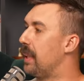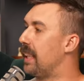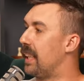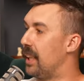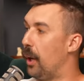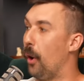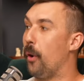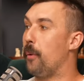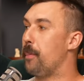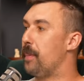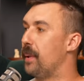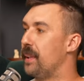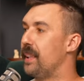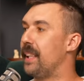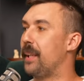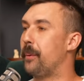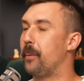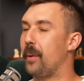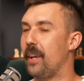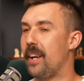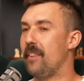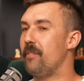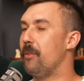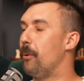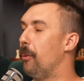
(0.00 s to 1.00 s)
it openly
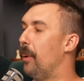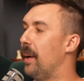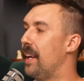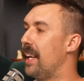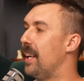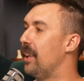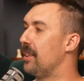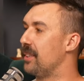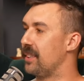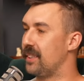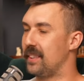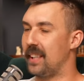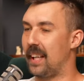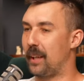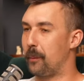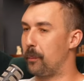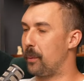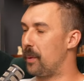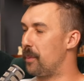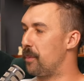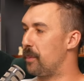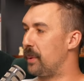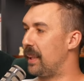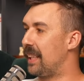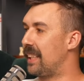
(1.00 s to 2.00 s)
where everyone else like
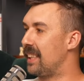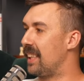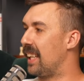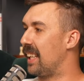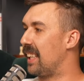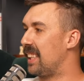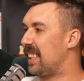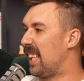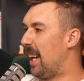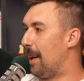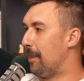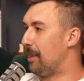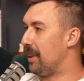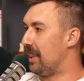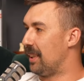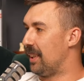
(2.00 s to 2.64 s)
would bring like a couple of